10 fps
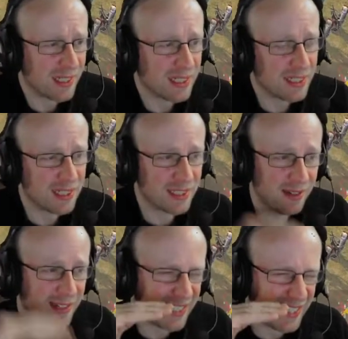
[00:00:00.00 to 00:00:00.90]

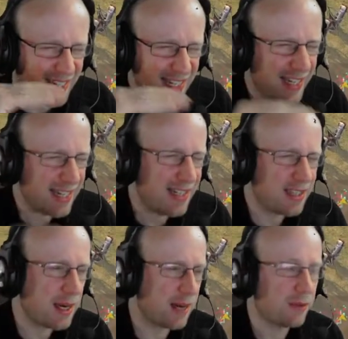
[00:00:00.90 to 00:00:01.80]
solid in
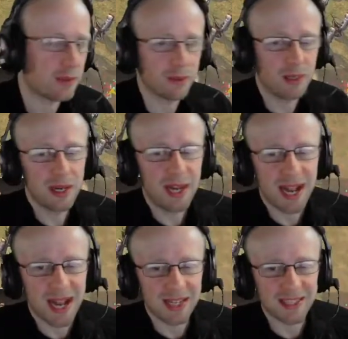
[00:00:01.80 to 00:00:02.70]
general,
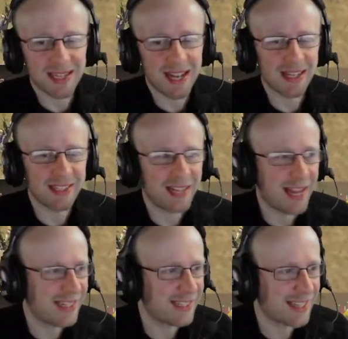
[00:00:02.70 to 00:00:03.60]
and I
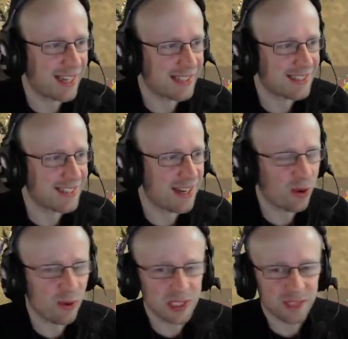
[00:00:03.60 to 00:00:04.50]
like that because they're
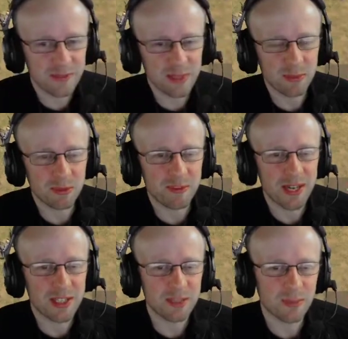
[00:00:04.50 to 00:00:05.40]
always a formidable
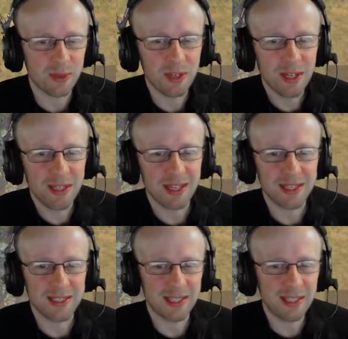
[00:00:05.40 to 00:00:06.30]
faction. But like I
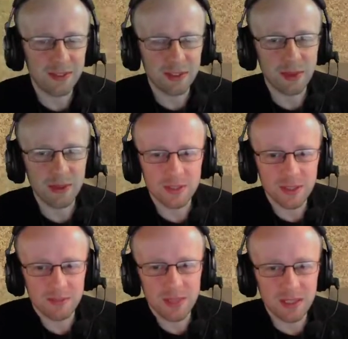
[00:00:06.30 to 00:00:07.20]
said, even the most. I
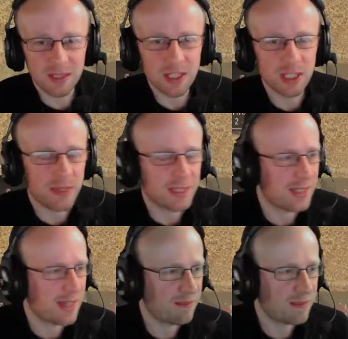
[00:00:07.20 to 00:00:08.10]
mean, the issue is
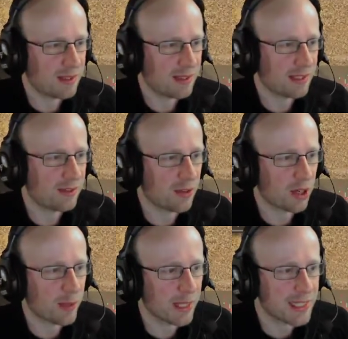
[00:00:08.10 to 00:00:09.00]
they've got
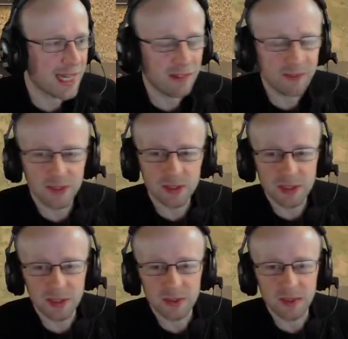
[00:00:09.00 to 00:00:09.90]
to bring Italian foot
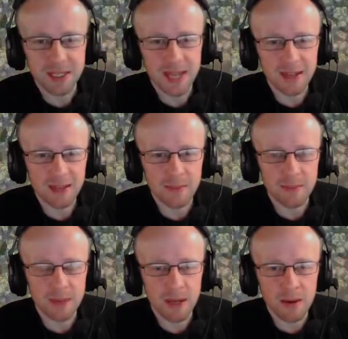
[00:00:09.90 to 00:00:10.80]
to attack
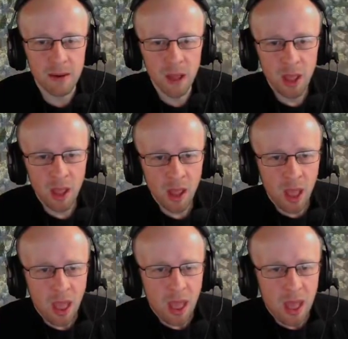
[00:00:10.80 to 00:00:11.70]
them.
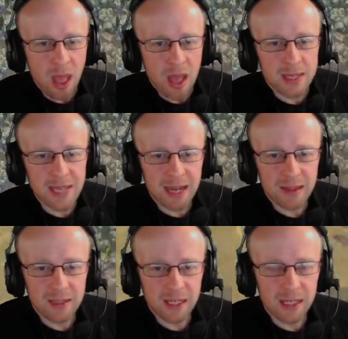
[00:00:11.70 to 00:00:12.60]
Attack
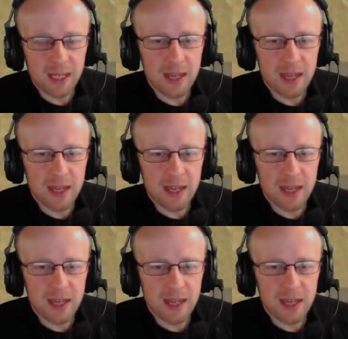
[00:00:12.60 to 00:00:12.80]
the